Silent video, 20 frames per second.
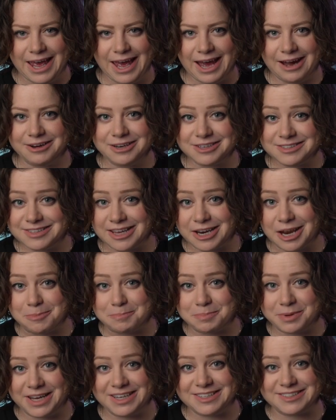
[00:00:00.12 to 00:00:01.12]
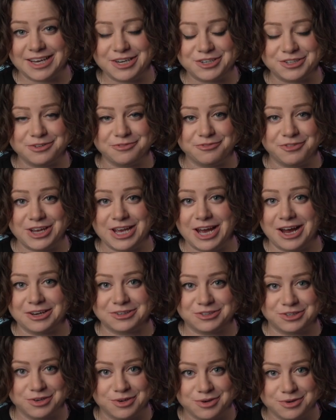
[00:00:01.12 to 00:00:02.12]
how to set up PlayStation
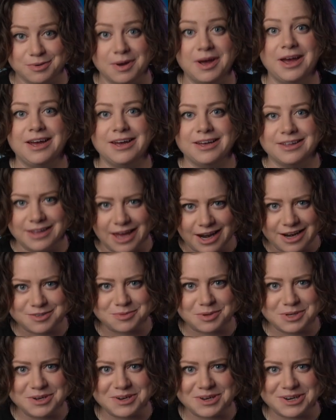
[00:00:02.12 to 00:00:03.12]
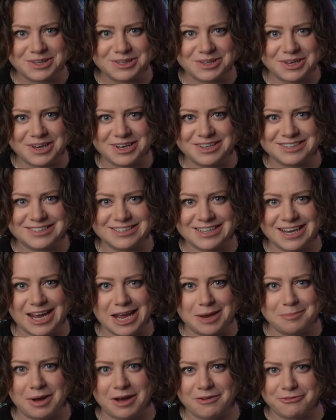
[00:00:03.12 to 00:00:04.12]
VR 2. That is what you're gonna learn
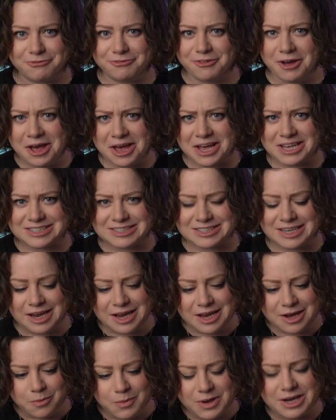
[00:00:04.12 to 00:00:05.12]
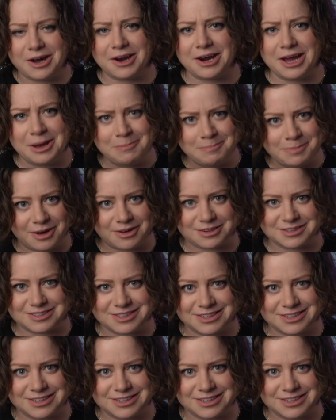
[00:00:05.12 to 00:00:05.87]
today, but first, we gotta unbox